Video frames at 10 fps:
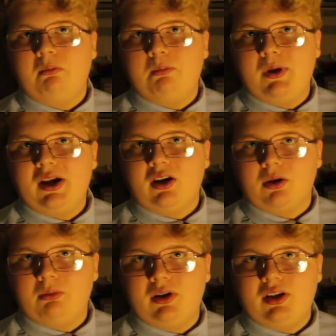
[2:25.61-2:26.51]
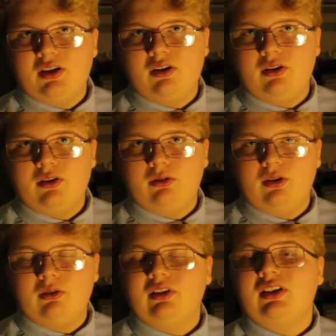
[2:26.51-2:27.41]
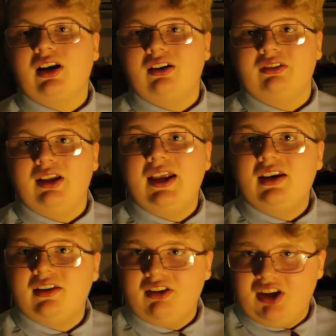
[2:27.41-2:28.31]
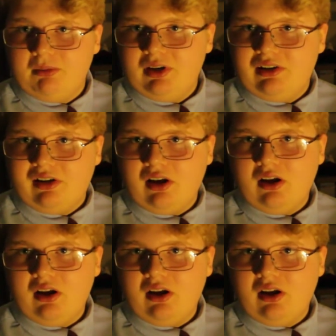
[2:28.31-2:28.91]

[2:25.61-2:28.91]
bigger, but you lose a lot of light in the image,